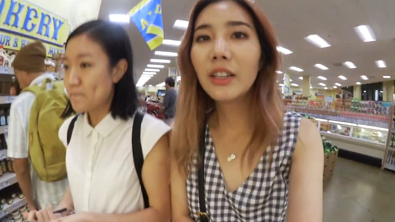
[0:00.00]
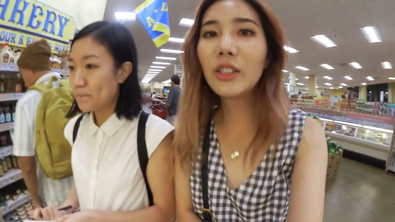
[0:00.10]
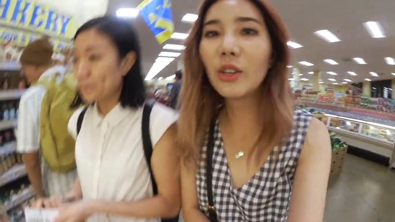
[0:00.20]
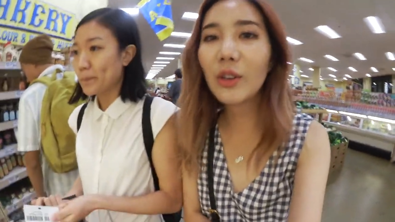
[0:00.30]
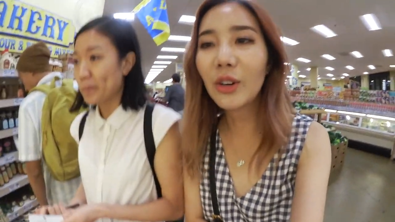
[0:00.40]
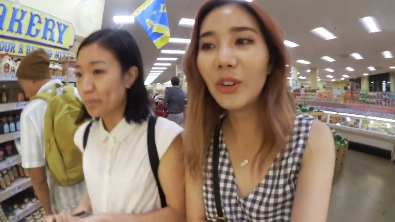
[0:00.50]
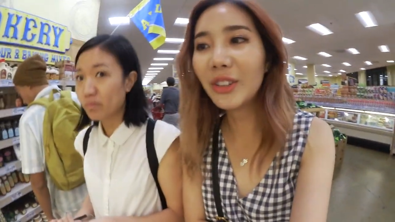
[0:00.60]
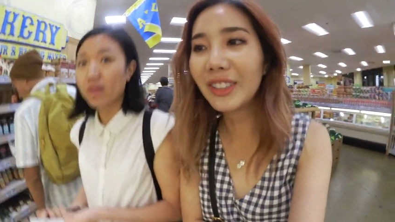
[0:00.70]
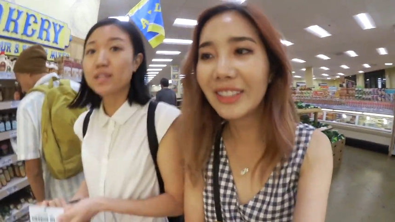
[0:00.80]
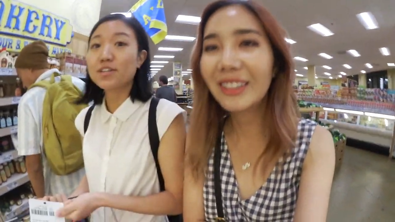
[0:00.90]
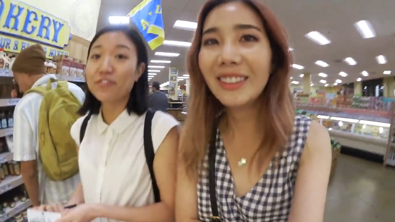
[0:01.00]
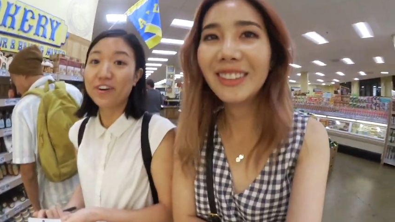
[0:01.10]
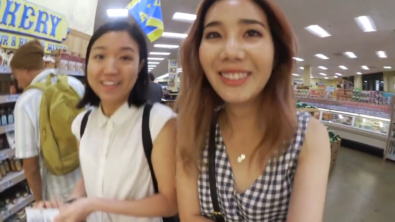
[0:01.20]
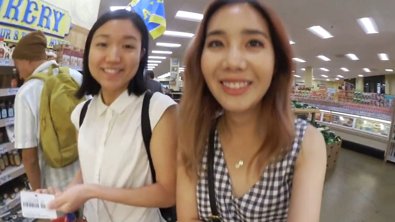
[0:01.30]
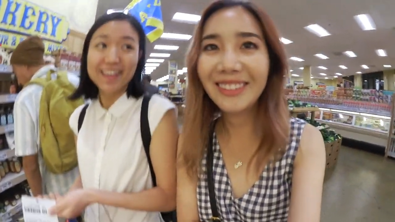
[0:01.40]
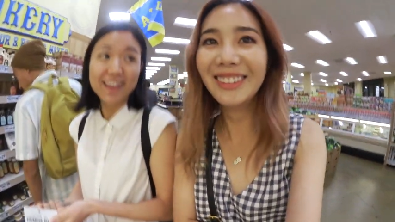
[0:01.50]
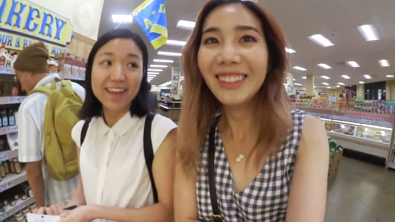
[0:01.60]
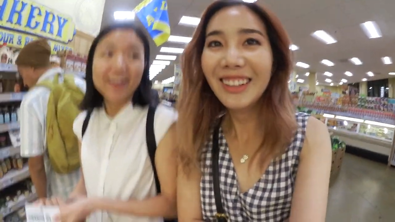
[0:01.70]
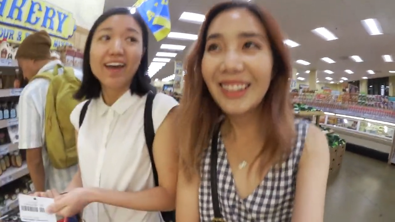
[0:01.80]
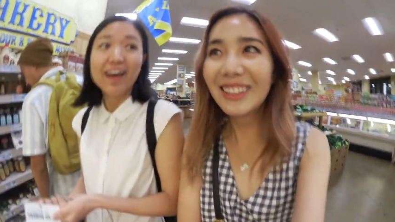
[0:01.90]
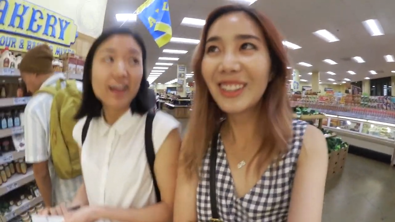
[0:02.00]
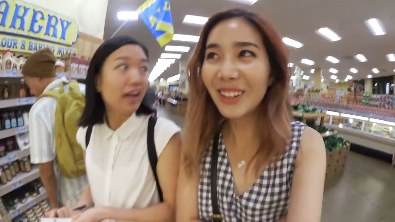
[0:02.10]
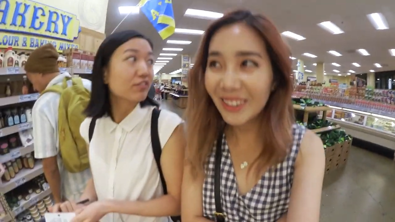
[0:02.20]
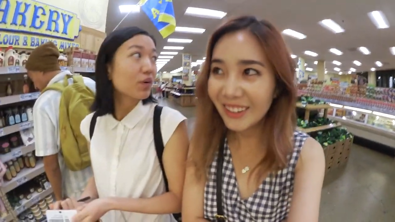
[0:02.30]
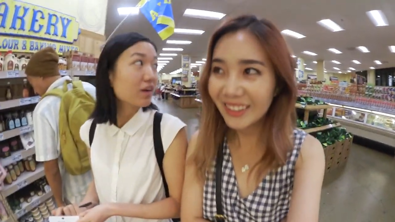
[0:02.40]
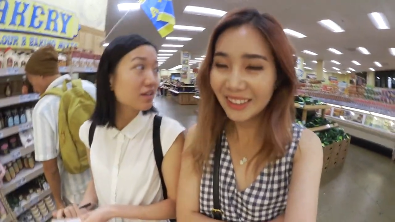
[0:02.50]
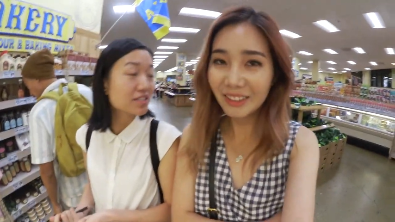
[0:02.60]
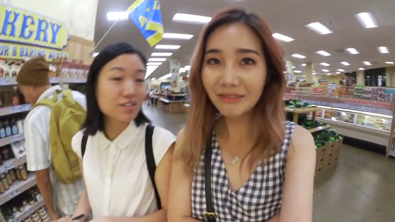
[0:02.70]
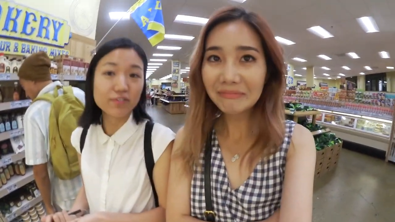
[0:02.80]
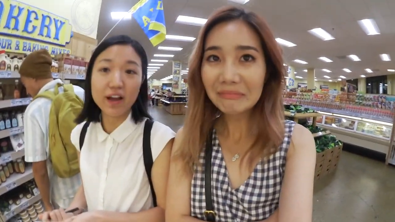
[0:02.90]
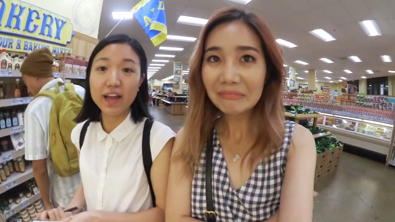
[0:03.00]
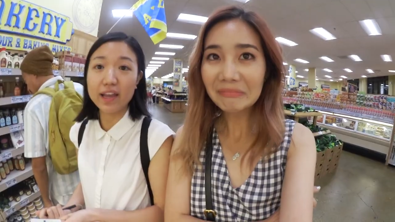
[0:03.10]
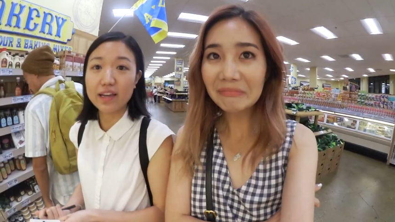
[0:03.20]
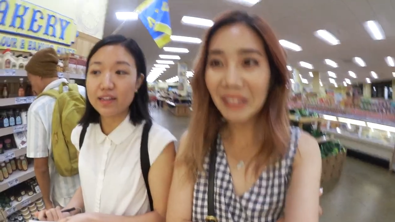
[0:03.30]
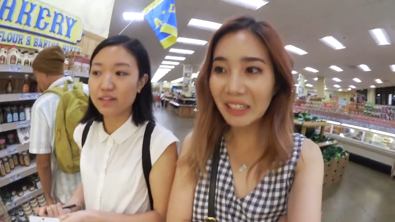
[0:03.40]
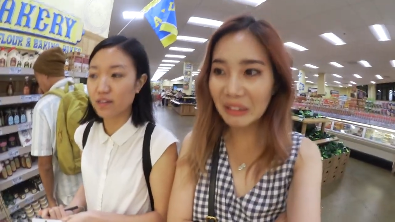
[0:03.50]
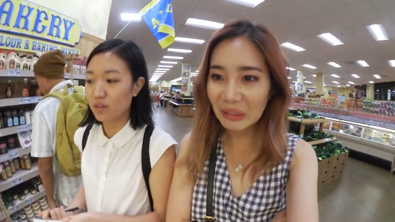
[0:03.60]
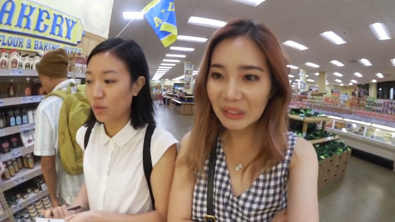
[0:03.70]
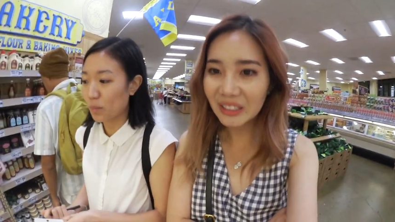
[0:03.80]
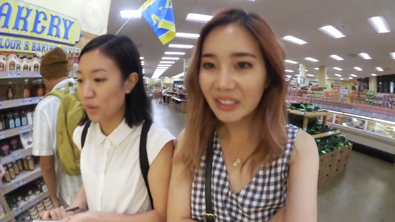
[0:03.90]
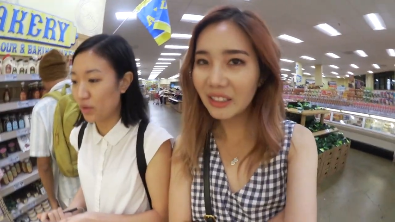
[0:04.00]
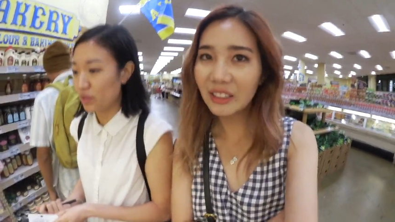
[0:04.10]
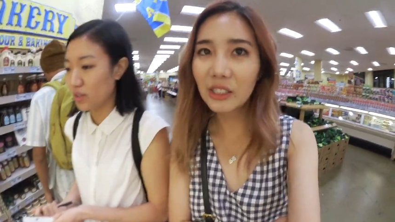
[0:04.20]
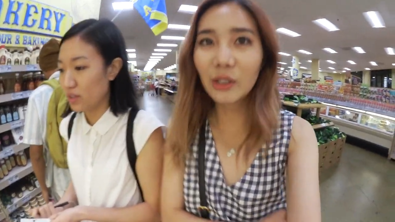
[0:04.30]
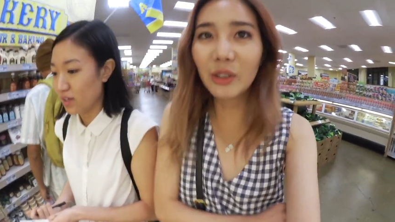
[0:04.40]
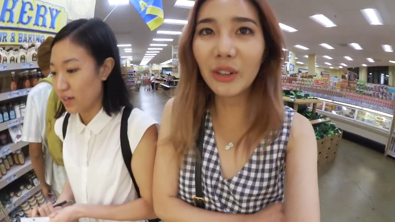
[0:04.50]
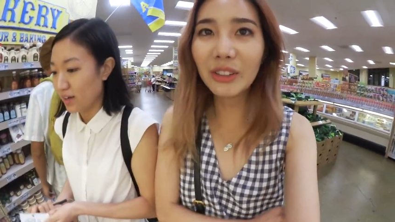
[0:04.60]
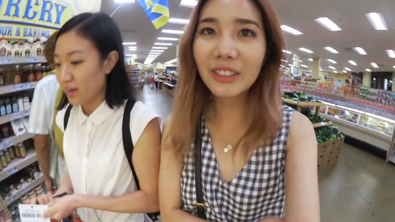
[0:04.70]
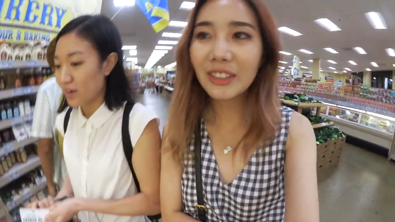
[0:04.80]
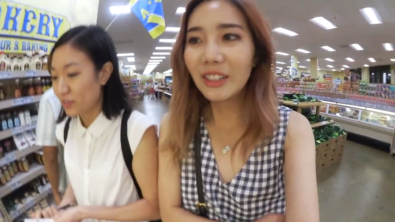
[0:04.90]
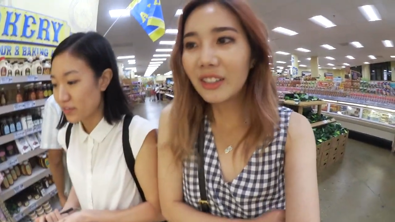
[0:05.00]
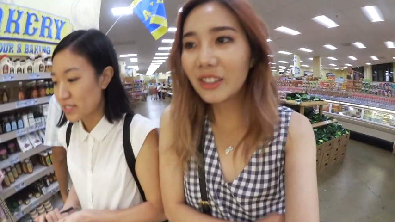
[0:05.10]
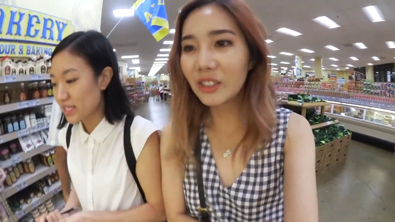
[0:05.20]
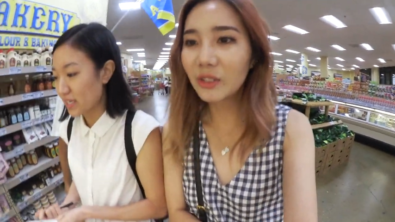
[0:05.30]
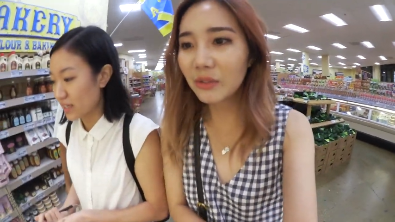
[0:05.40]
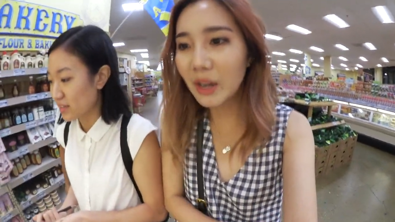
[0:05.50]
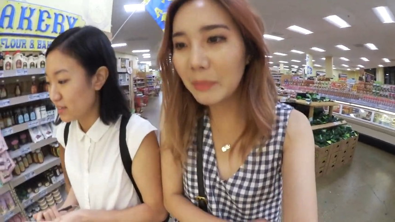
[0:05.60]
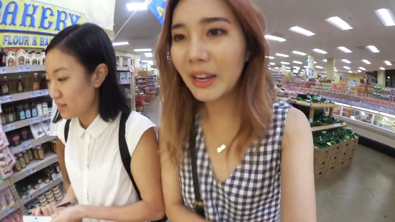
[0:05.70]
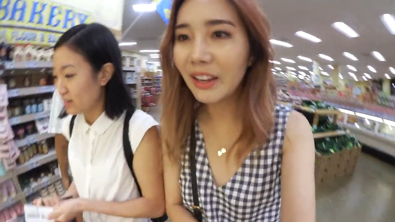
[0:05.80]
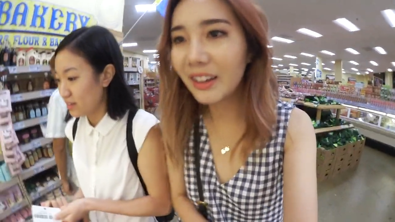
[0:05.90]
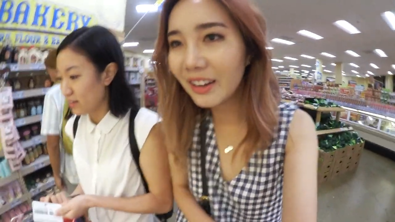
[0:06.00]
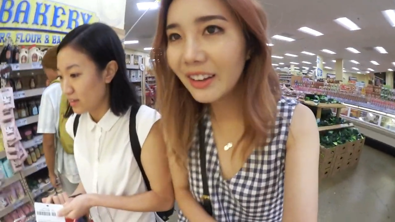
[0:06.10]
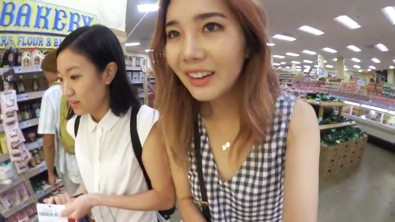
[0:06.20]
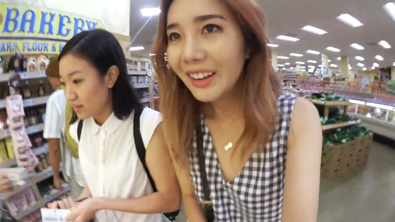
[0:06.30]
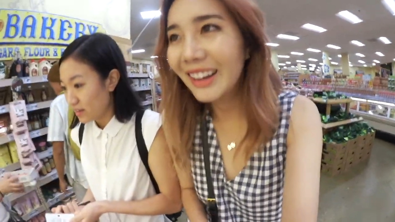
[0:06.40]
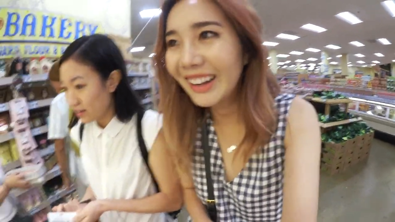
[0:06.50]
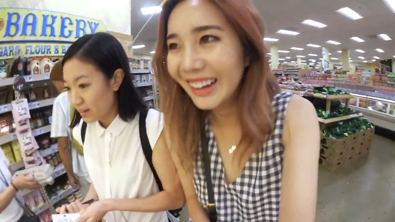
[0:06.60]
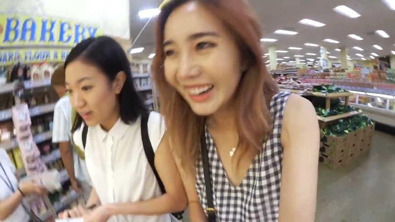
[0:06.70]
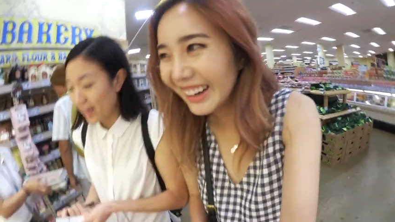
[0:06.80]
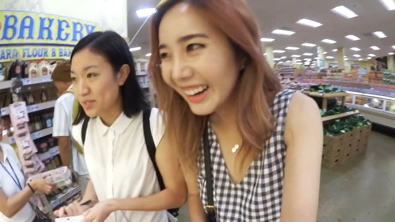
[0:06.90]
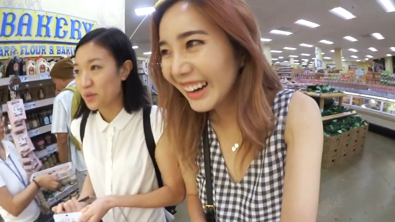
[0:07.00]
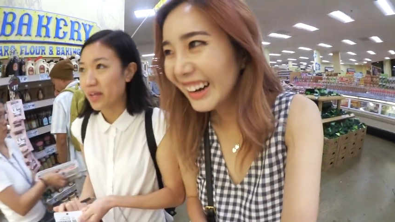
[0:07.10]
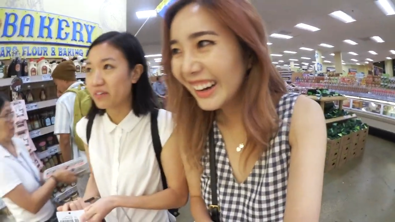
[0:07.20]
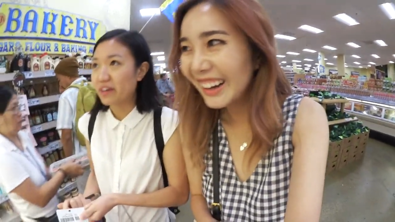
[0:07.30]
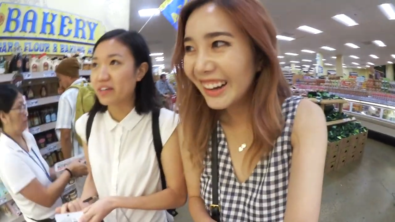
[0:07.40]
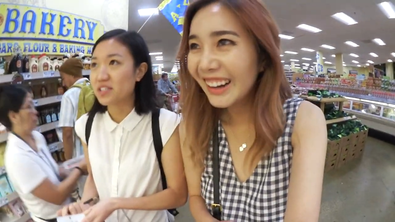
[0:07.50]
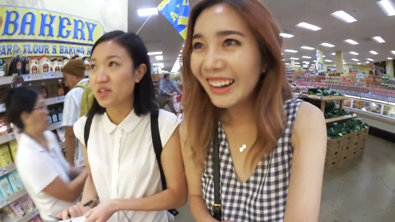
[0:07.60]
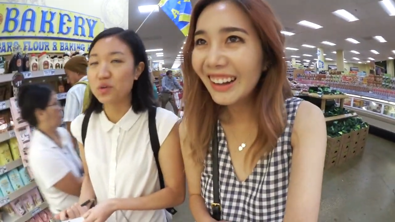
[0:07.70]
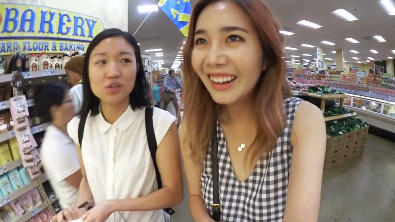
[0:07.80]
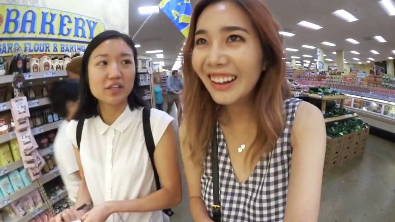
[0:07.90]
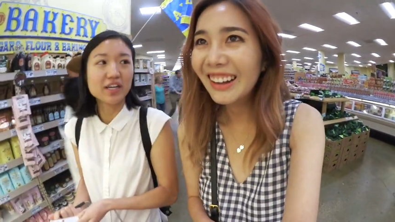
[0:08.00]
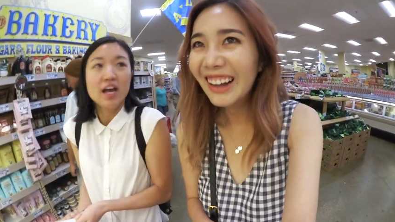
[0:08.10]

Speaker 1: It's so cold. It's freezing. It's so Everyone cold. else is fine. I know. It's so cold. It's freezing. Just rubbing. As we're like right next to the cooler.